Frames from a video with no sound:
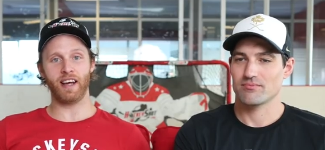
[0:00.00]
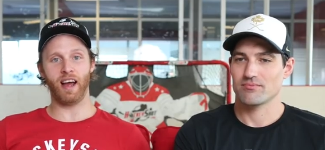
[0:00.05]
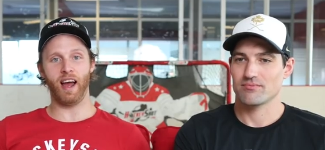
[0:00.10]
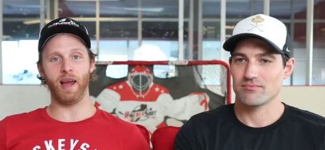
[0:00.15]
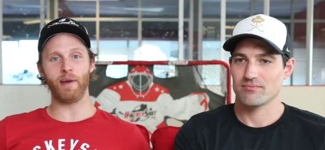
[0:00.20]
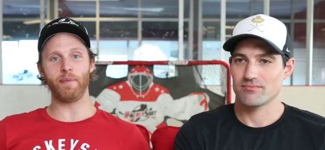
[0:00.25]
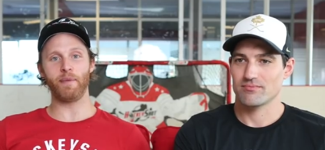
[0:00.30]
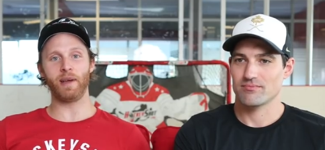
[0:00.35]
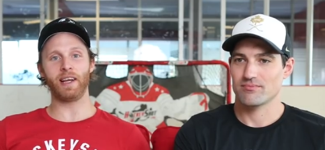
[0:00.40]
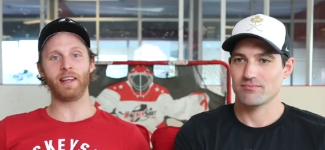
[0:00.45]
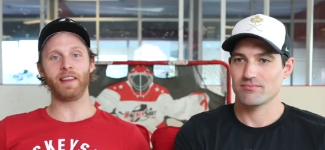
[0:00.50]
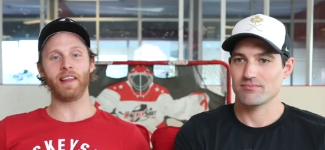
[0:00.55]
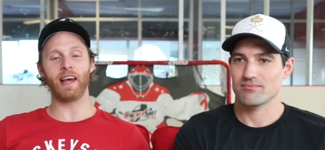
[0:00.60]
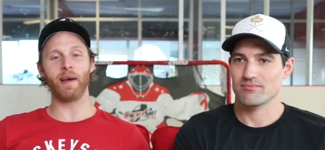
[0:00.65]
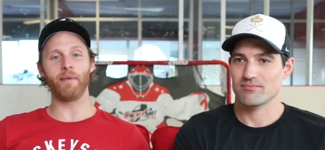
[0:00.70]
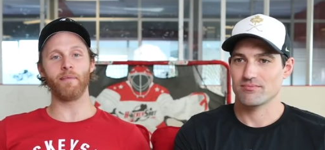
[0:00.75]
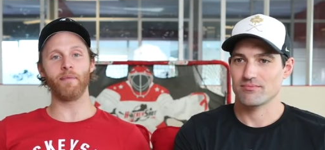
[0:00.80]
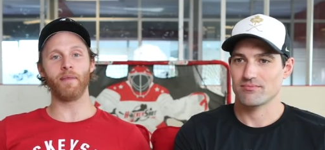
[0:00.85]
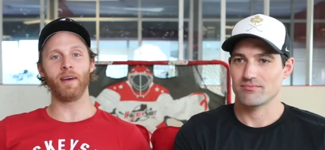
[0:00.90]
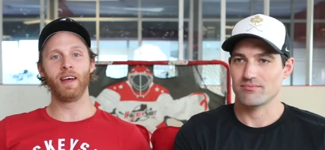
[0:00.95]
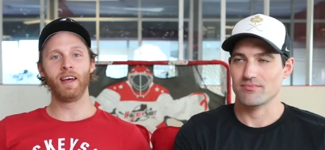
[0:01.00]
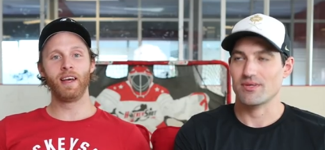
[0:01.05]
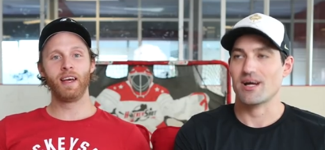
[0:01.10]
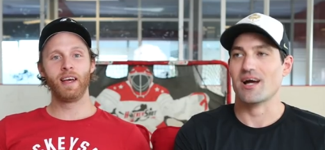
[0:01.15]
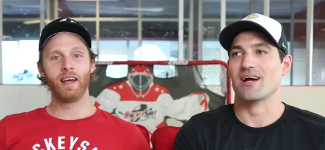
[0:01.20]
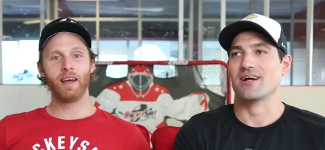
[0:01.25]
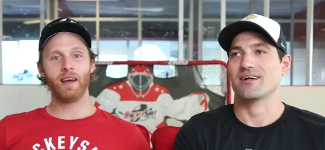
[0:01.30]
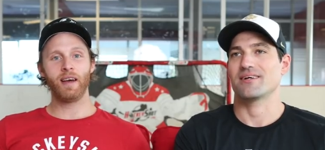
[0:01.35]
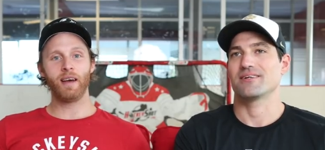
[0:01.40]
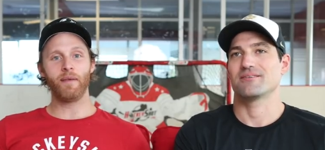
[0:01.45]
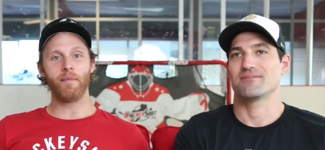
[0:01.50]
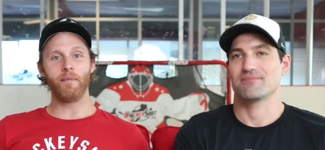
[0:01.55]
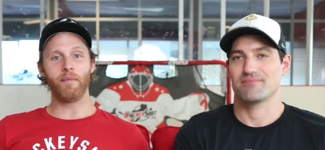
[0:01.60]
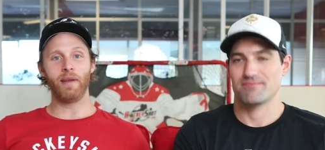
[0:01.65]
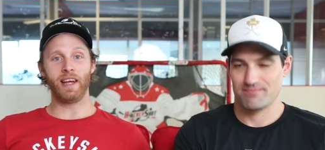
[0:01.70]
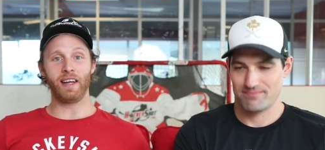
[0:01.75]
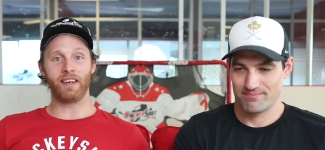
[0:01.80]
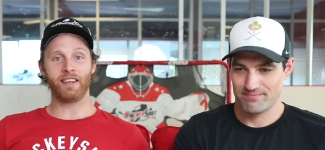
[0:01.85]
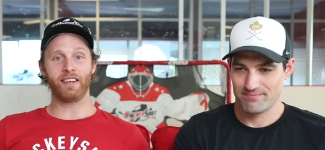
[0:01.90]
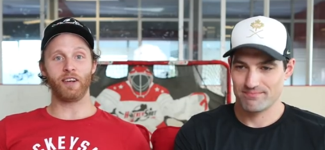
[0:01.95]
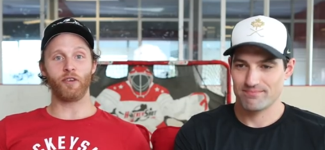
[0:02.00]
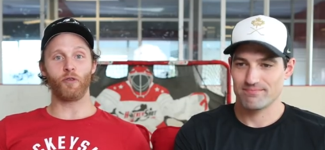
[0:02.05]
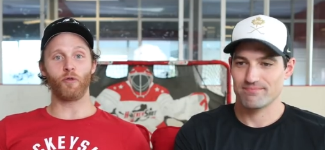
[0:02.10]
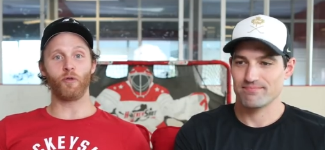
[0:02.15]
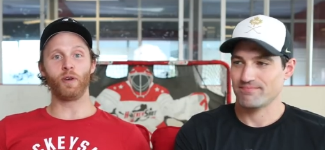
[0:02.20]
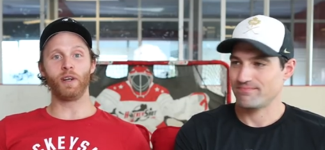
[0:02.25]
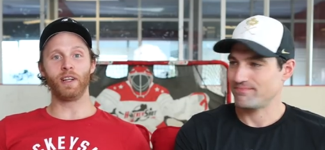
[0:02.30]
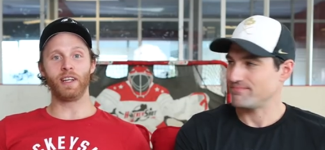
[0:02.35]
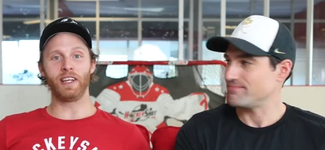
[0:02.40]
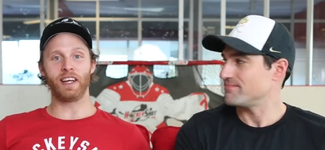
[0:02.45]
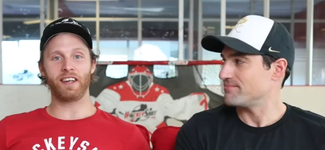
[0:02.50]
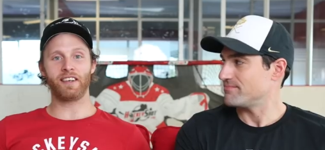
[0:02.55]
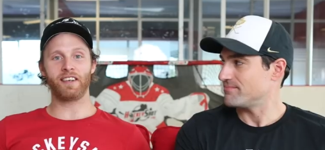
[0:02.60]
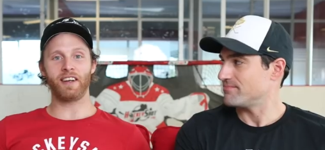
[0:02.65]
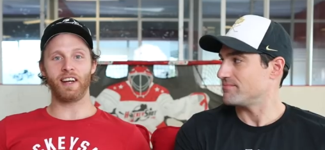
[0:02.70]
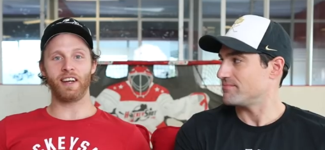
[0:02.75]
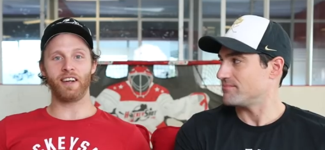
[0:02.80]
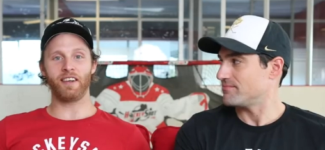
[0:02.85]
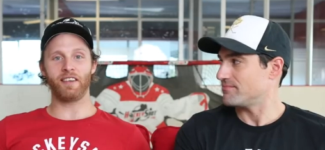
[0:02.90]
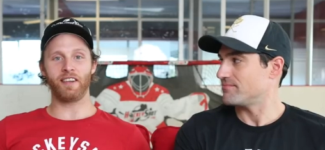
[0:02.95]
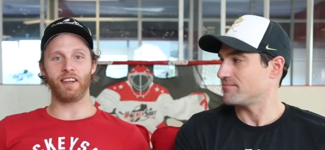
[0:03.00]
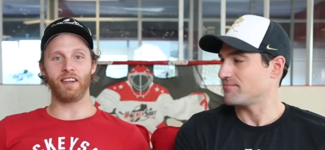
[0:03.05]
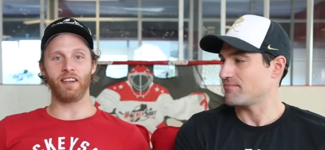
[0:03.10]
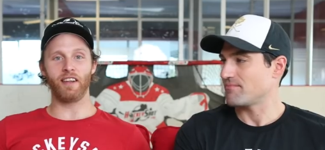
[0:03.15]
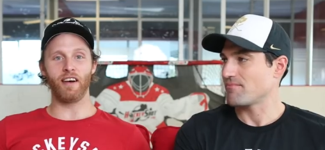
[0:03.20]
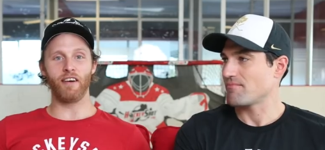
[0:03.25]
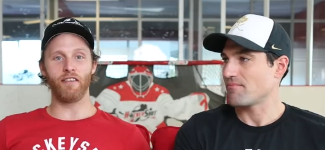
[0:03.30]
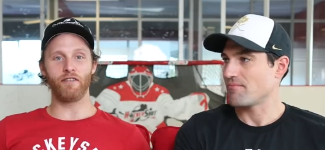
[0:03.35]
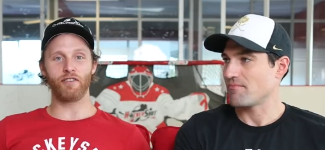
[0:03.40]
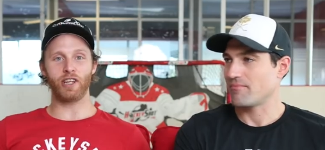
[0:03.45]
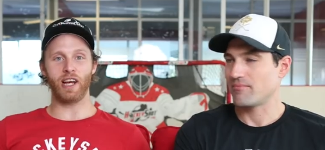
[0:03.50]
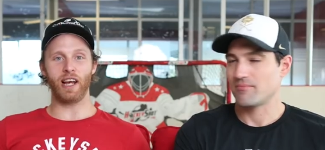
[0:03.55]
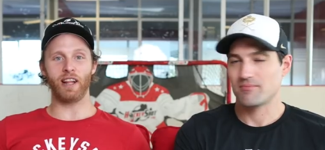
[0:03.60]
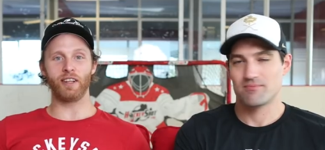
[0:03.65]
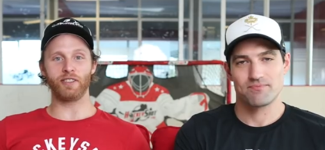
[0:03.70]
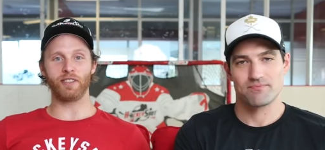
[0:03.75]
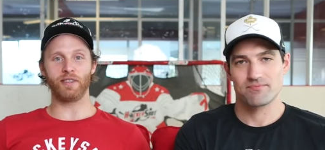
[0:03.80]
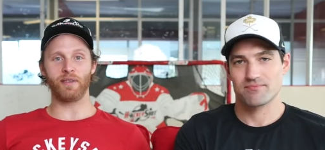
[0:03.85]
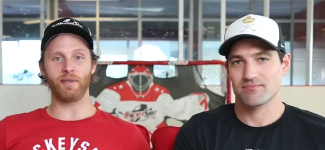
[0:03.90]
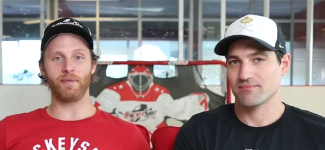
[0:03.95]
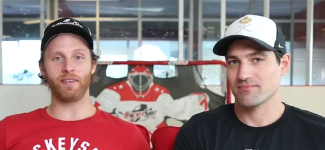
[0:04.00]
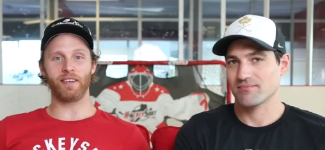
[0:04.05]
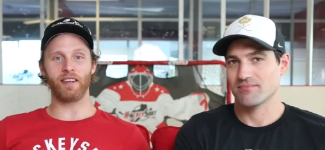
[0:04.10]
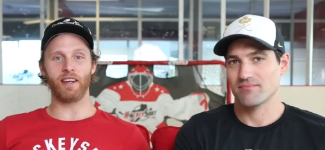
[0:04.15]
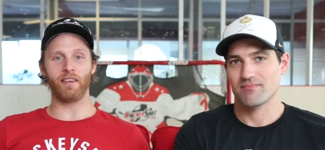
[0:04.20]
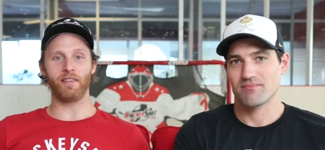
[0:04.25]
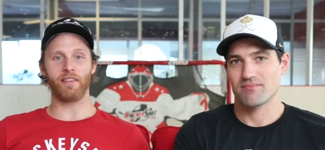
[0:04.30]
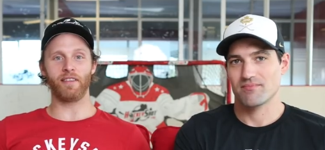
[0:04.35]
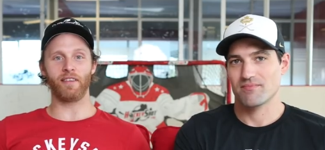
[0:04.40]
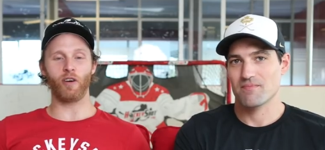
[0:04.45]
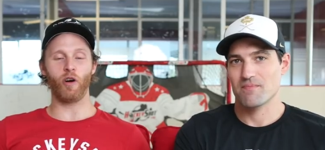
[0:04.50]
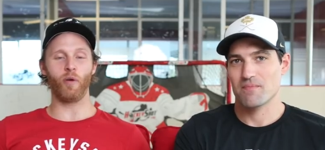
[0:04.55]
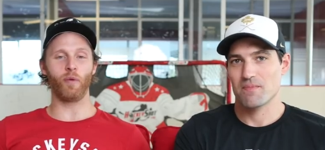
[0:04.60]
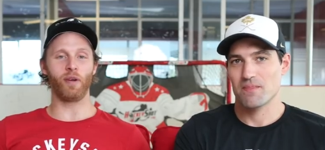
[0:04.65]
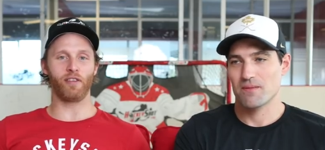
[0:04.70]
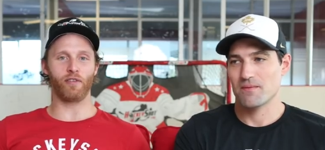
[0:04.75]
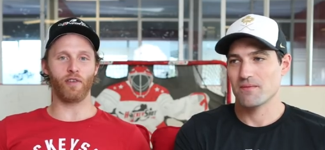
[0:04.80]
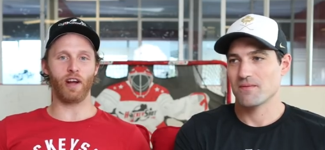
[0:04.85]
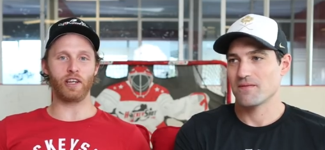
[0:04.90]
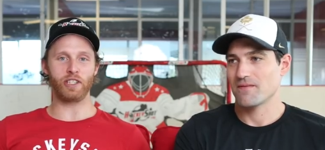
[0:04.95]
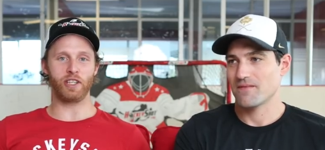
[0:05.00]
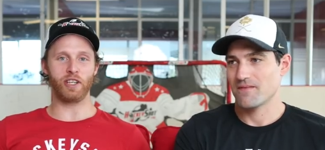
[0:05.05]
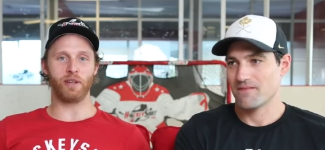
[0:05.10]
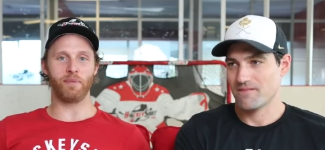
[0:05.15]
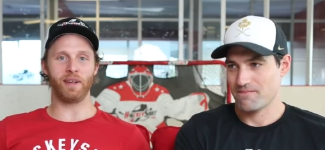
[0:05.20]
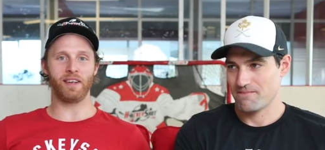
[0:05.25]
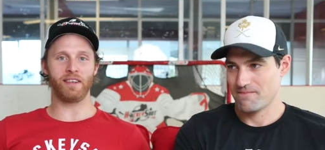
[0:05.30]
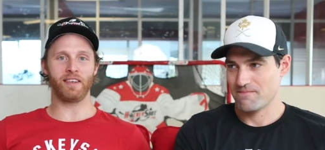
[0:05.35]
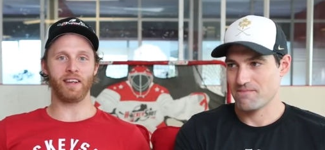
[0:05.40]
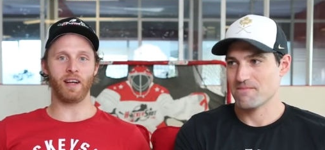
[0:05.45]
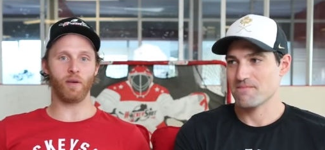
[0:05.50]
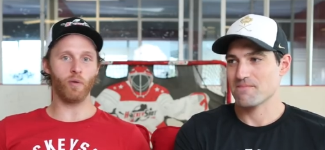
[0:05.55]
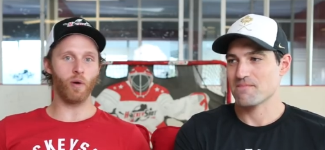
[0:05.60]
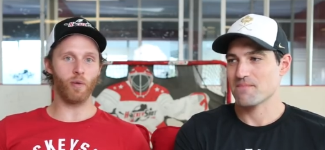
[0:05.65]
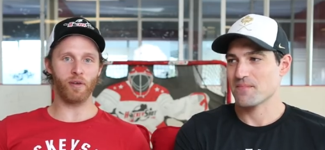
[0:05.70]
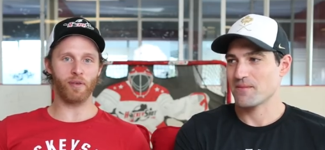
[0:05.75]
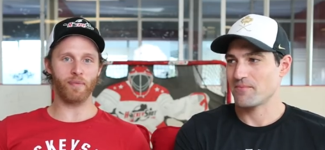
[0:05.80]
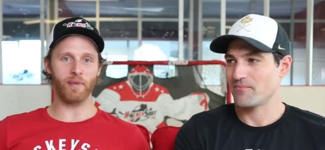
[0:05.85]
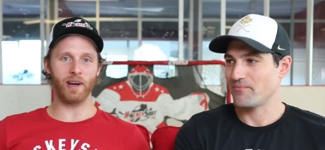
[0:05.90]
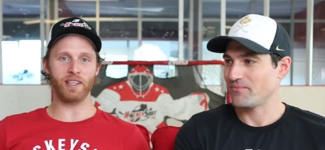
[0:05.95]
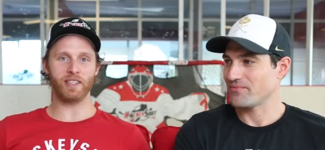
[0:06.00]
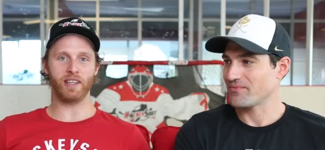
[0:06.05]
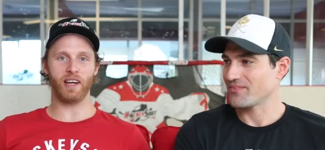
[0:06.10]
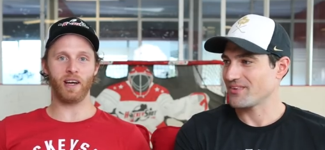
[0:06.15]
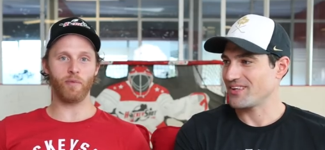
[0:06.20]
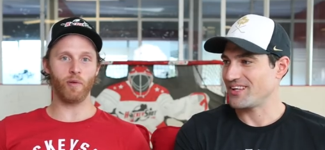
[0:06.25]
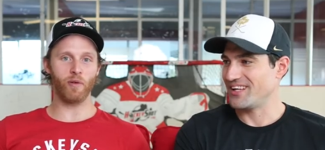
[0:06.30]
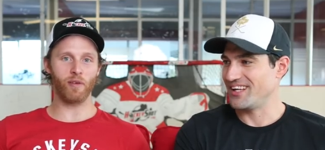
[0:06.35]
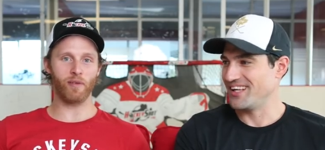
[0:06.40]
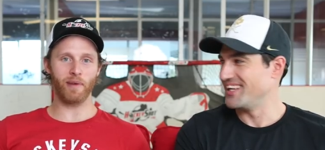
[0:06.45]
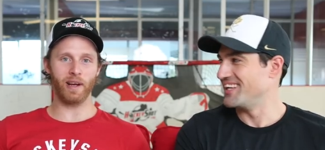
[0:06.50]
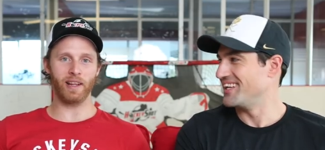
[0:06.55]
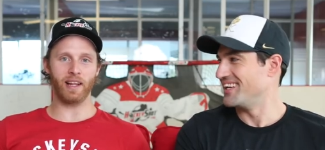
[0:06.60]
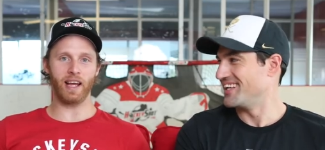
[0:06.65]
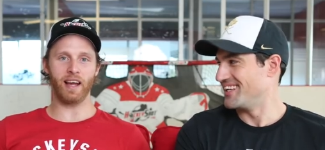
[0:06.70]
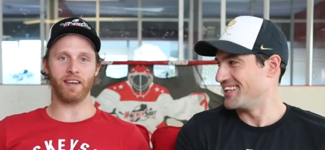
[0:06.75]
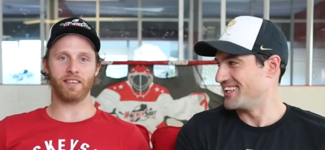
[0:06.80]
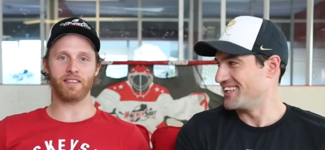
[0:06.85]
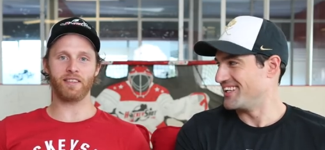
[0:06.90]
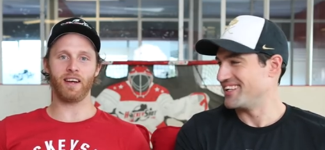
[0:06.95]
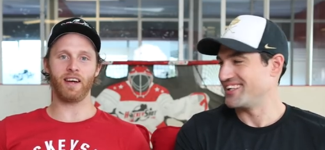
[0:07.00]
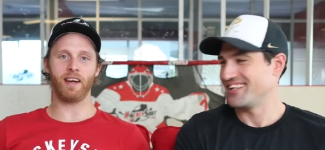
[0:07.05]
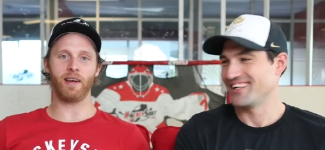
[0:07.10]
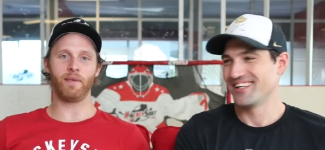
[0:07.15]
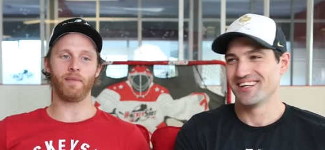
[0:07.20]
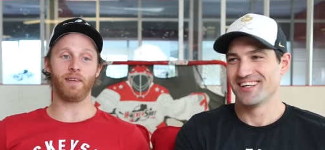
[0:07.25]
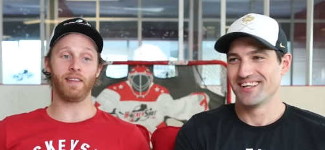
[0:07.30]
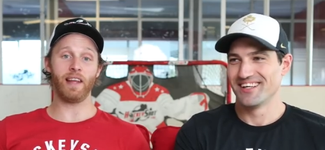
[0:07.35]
Speaker 1: timing them makes it really exciting because they love challenging themselves and they're always rushing to me saying, What was my time? What was my last time?